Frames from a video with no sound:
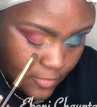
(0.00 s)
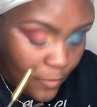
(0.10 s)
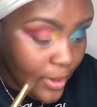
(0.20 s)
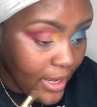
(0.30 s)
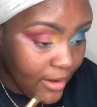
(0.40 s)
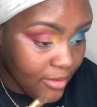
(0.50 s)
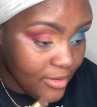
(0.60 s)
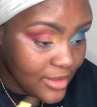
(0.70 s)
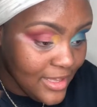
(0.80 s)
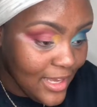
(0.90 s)
wow,
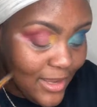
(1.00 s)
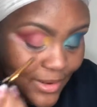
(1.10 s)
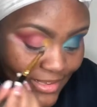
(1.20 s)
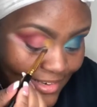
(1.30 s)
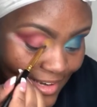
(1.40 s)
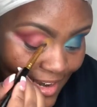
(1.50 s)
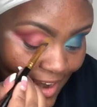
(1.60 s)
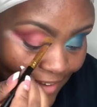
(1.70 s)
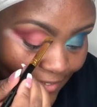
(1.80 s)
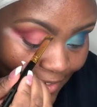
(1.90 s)
yellow has
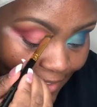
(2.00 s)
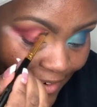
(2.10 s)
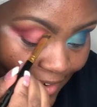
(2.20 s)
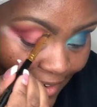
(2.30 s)
never